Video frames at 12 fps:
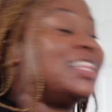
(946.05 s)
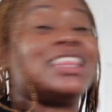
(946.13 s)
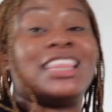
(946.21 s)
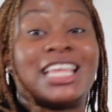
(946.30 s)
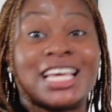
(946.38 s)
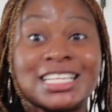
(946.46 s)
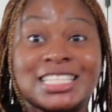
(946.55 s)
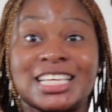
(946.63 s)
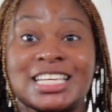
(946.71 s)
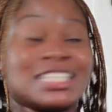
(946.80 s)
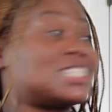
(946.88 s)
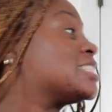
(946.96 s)
This
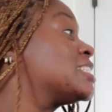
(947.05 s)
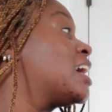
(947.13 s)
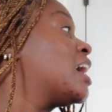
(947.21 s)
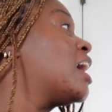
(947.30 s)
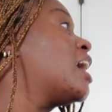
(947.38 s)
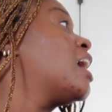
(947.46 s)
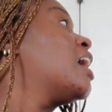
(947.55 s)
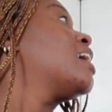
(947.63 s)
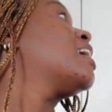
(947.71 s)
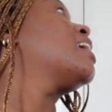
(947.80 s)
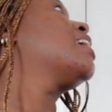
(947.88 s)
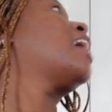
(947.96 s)
is,
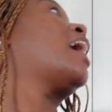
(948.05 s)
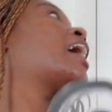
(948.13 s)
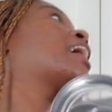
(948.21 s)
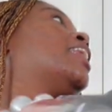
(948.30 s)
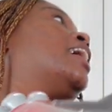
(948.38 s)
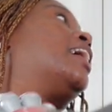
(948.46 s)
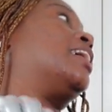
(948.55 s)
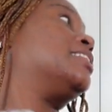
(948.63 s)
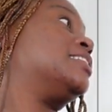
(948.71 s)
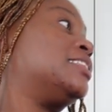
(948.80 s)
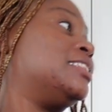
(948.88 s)
I like